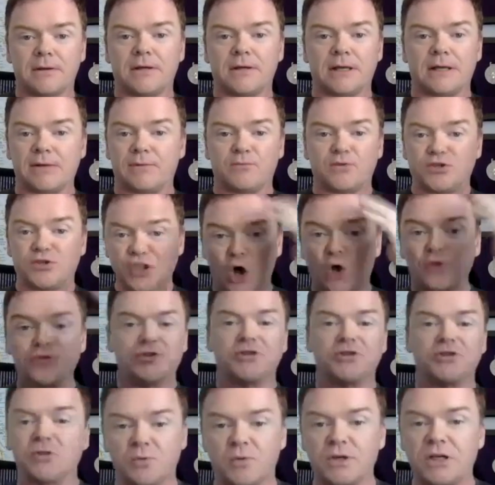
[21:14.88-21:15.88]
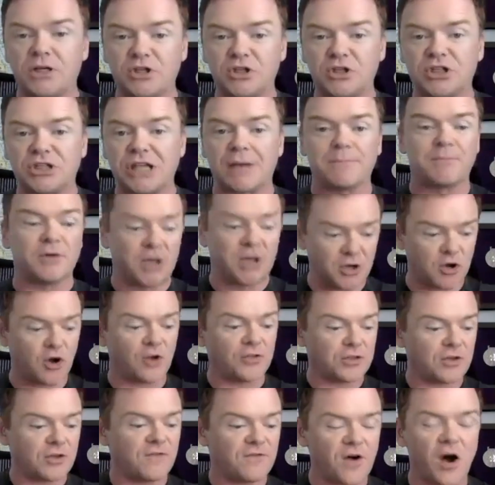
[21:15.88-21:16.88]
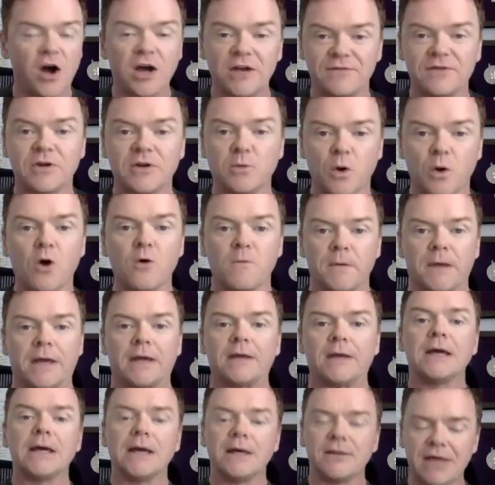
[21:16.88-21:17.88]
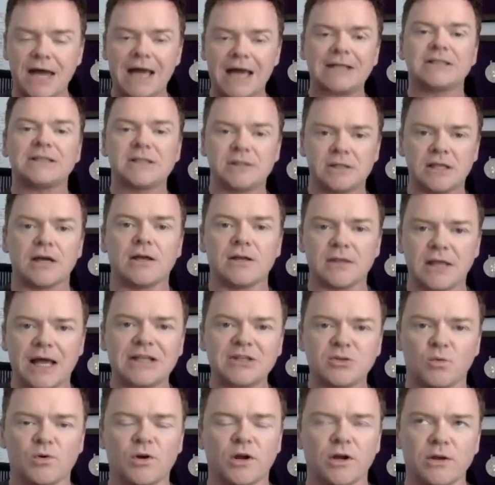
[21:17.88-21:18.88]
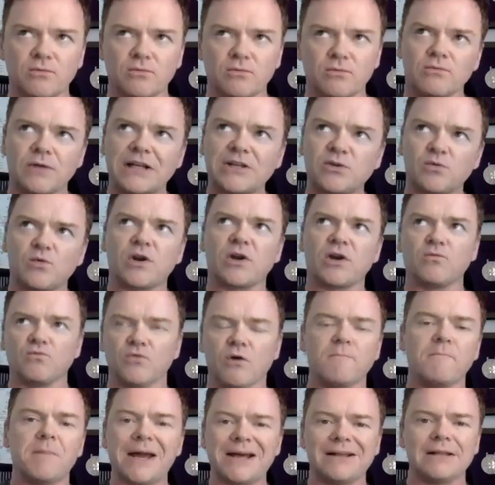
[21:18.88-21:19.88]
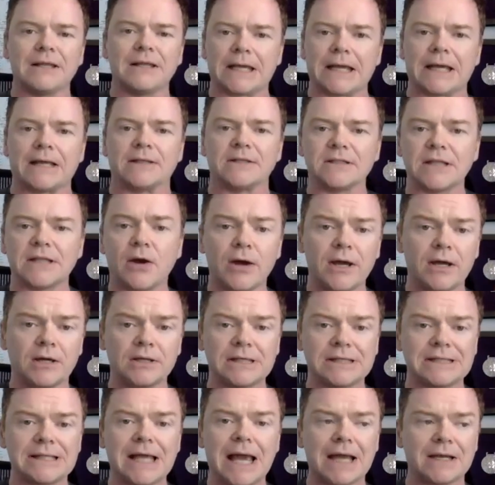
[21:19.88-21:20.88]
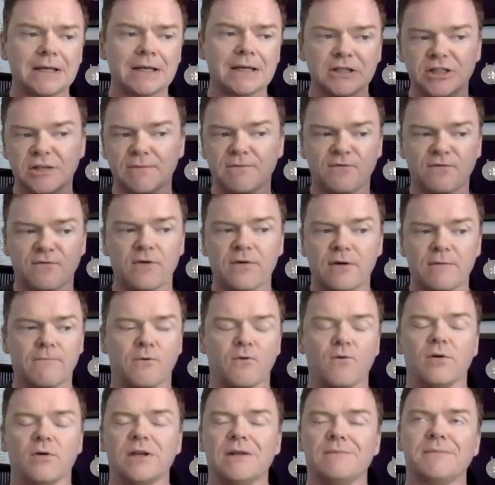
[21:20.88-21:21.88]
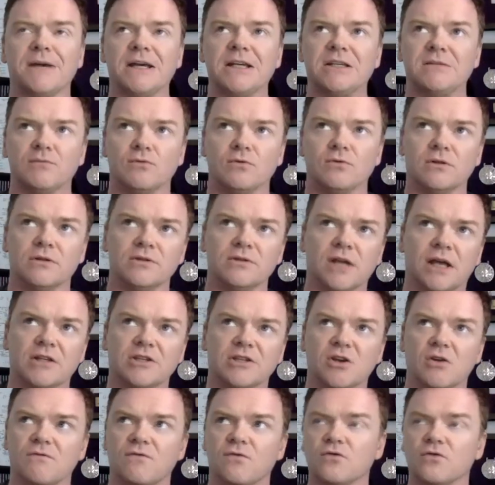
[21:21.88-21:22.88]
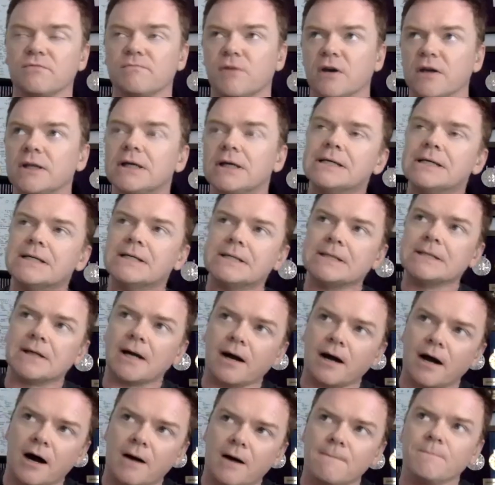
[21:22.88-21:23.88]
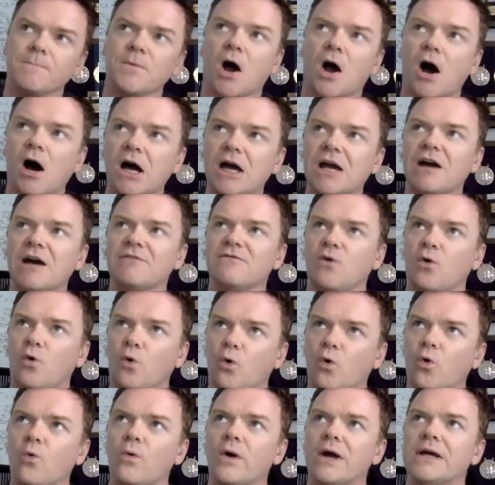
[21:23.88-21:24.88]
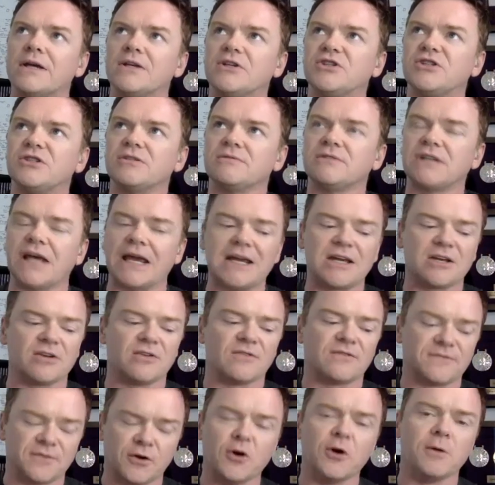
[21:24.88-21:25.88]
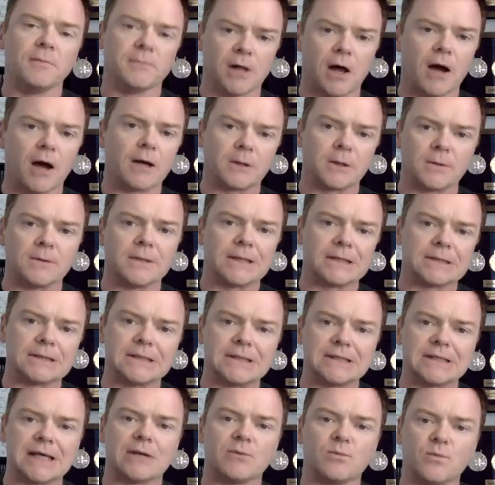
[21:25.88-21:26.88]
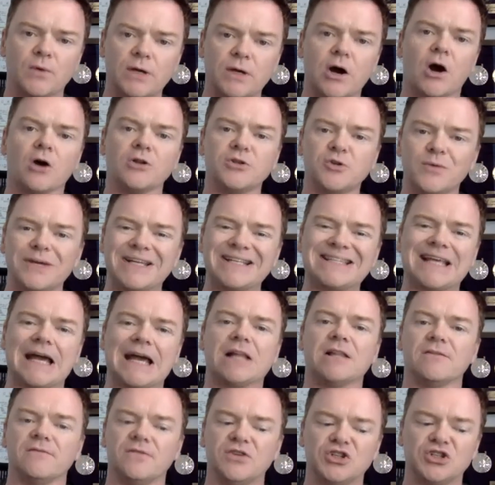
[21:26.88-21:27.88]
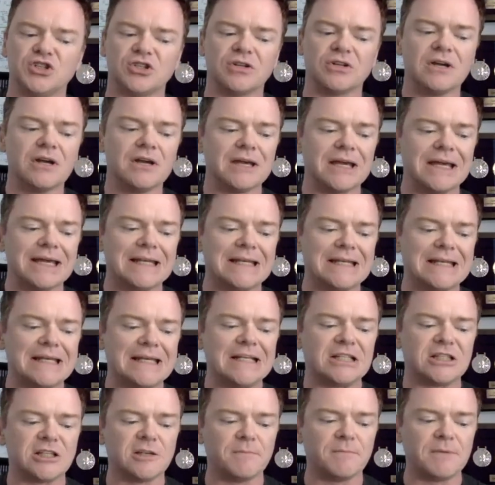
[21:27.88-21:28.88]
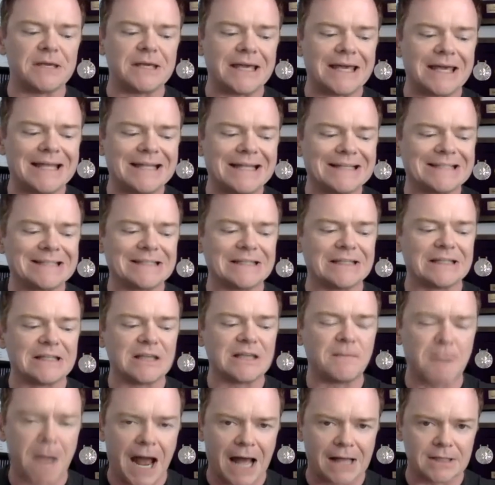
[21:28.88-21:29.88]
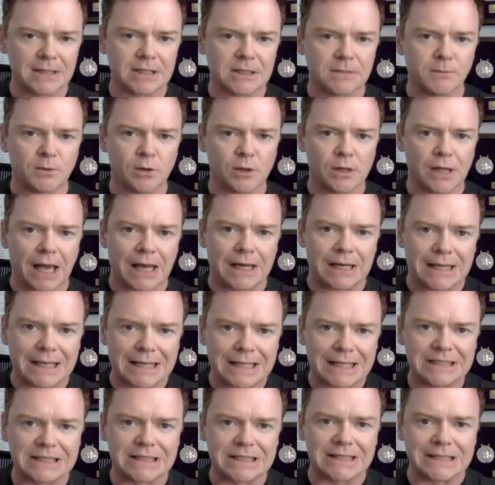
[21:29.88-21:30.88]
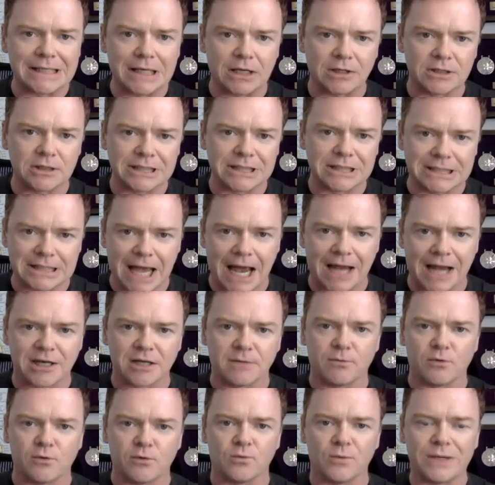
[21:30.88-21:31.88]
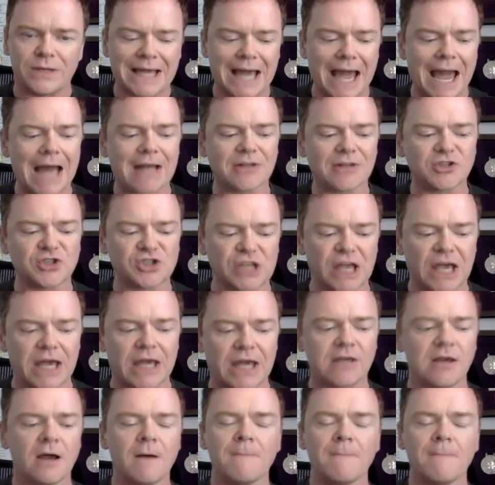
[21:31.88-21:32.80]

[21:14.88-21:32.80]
it was nonsense what you just said, but I got the 5 in a row bit. That's what I rebel against. Now I understand it's very important in baseball and so forth, but I have always taken a firm line on this and said we are doing television. It needs to be instantly palatable and instantly understandable. Right. You can't say